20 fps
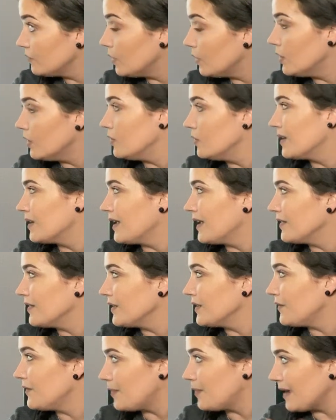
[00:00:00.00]
Well, when I
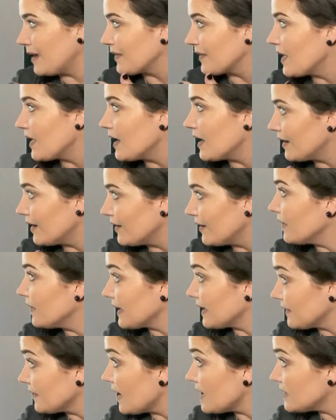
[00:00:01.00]
lived back there,
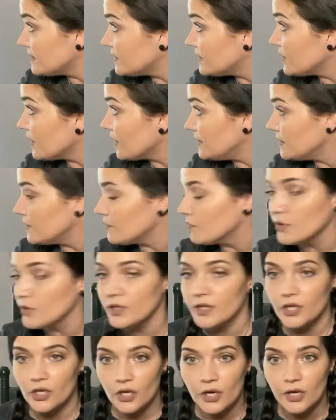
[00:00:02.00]
like last year, I did
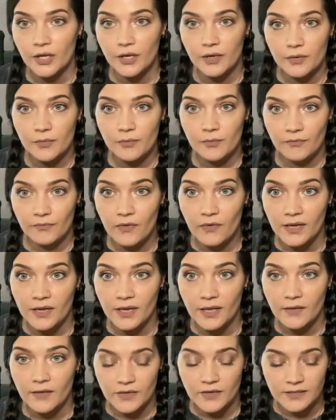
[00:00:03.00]
really good
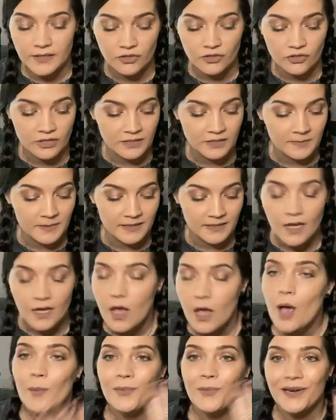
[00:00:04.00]
finding vintage Christmas,
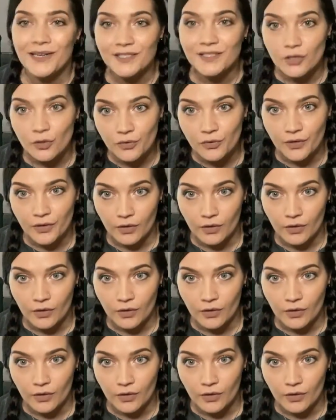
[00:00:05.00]
but I sold it